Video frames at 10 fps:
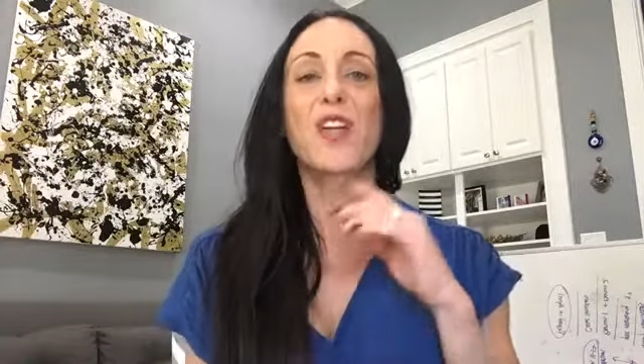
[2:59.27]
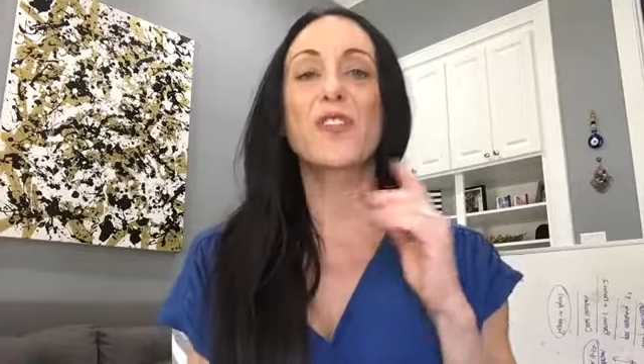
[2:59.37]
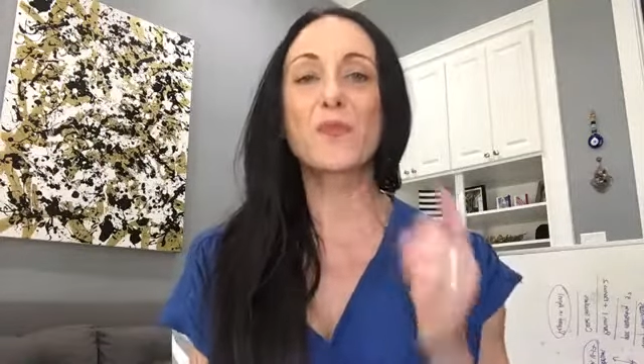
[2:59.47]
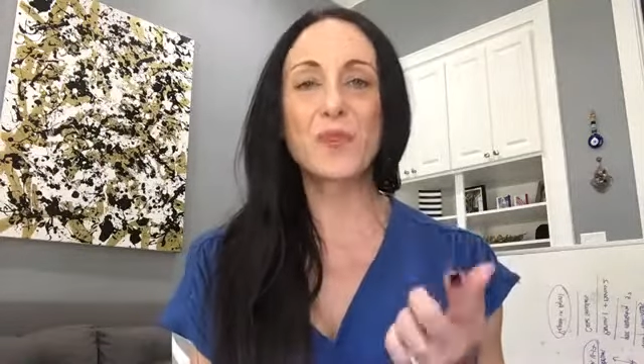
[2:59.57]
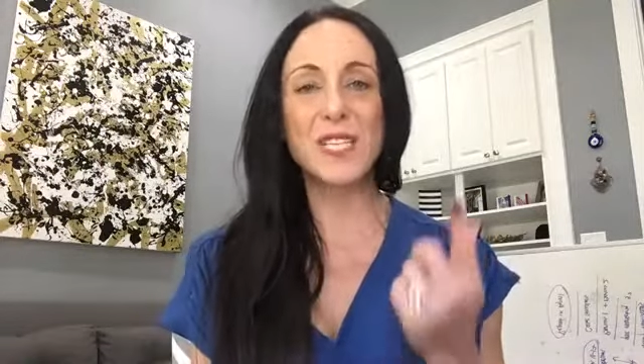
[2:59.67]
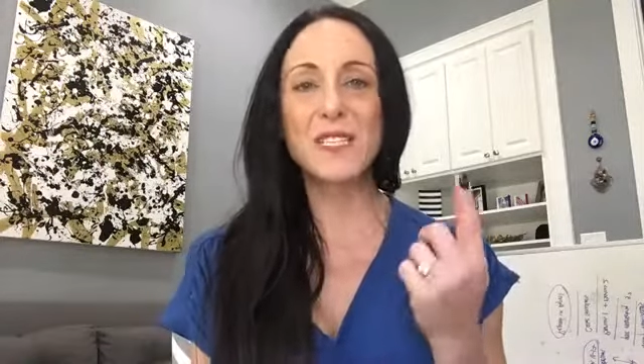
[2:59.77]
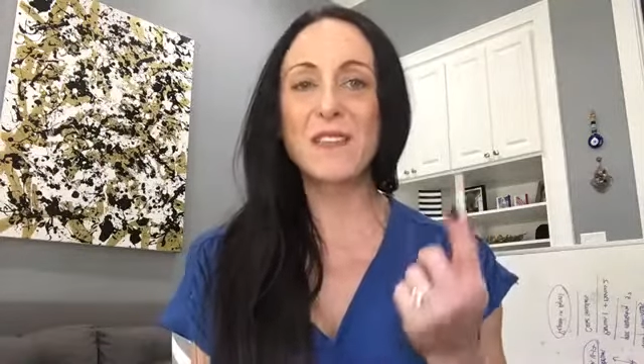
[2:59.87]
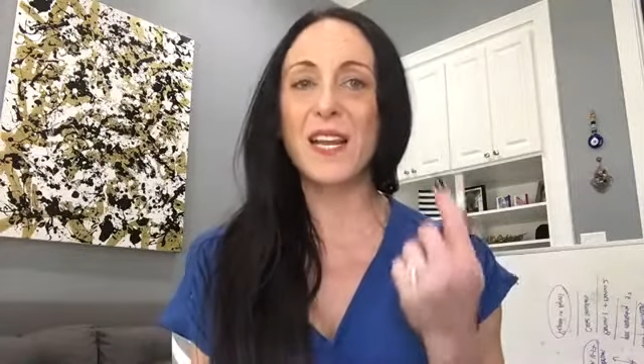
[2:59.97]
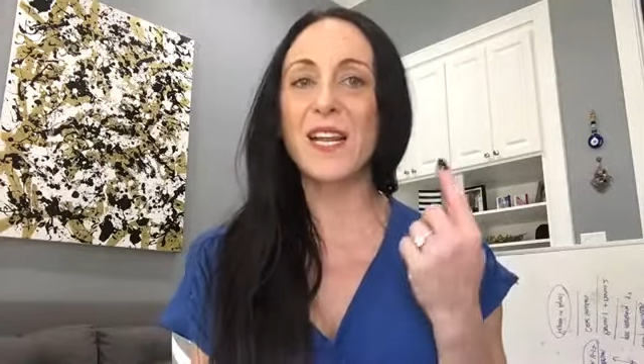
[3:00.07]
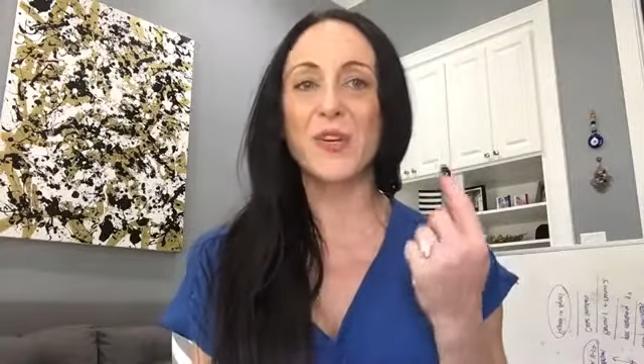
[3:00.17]
The reason
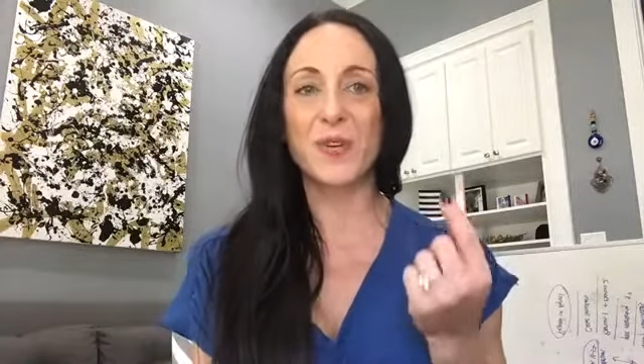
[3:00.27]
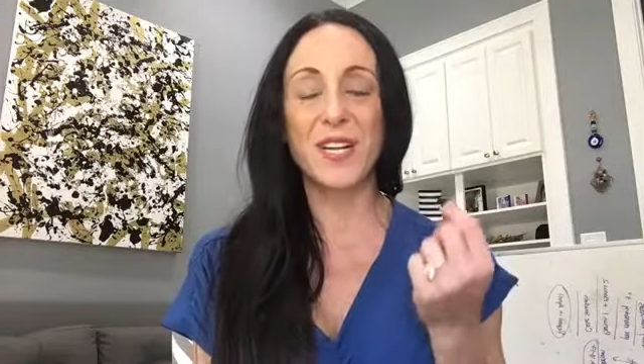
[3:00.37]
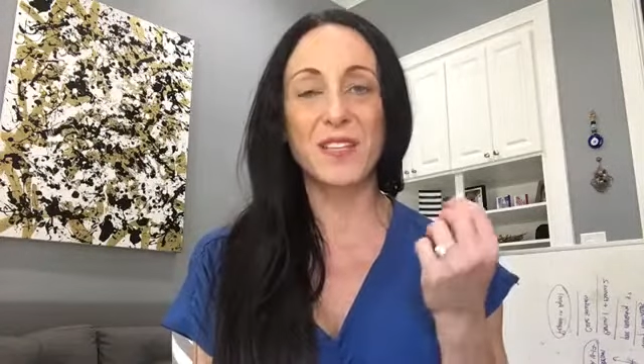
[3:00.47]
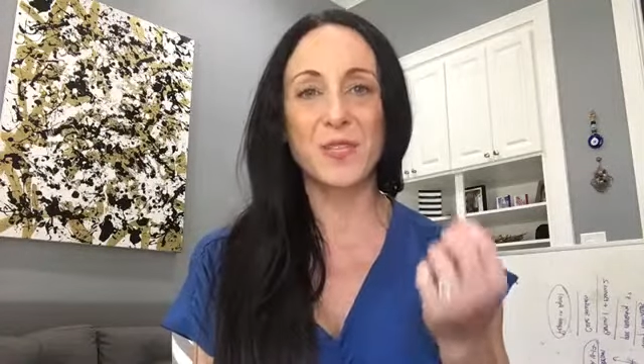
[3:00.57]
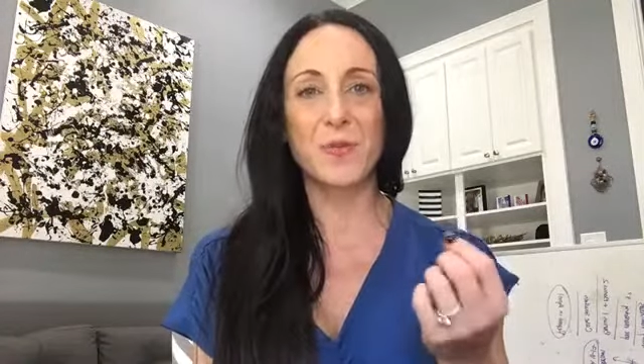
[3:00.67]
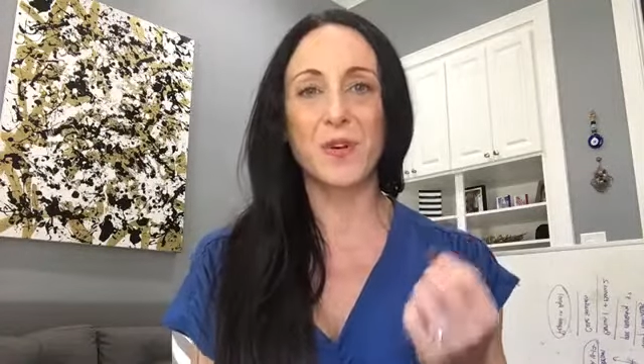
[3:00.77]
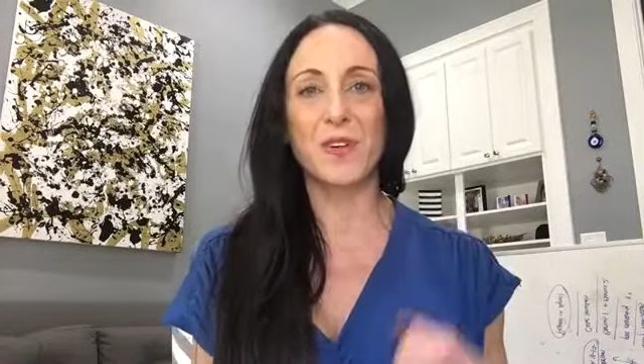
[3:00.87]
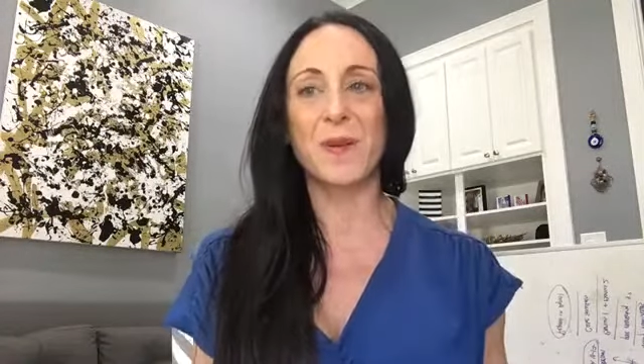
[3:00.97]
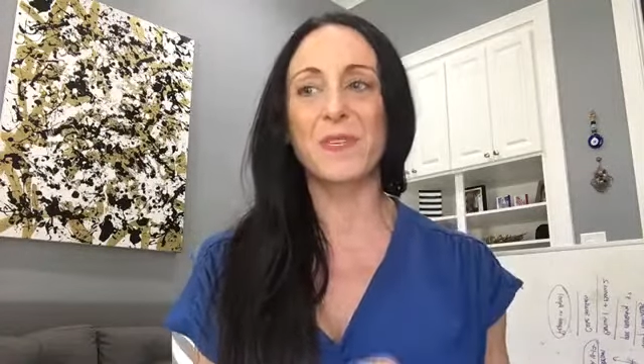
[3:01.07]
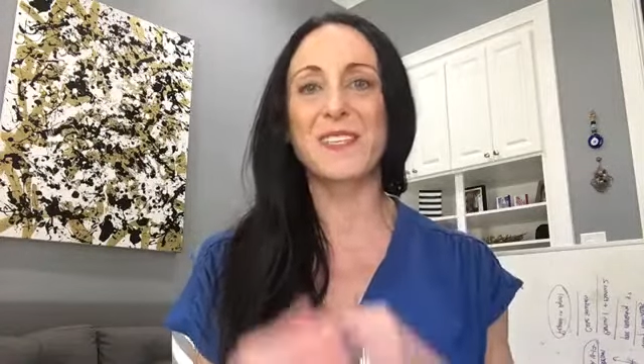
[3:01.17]
that I created this
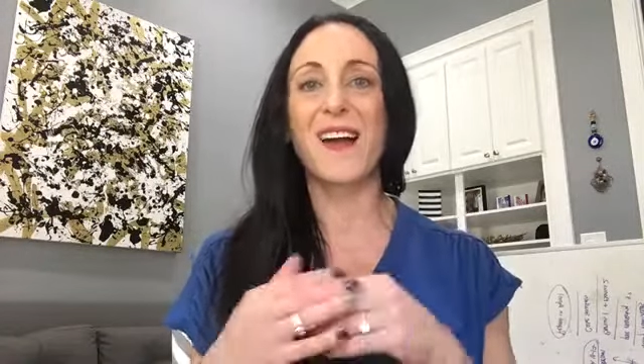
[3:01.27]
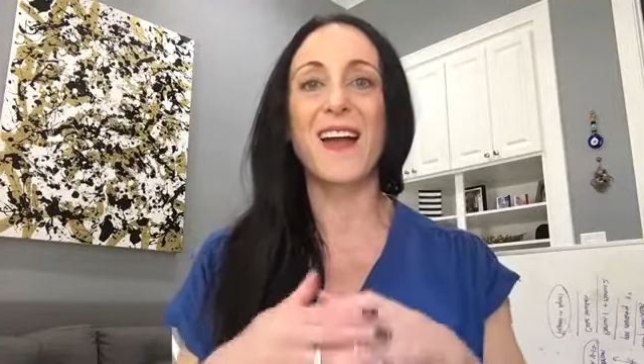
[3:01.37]
program is I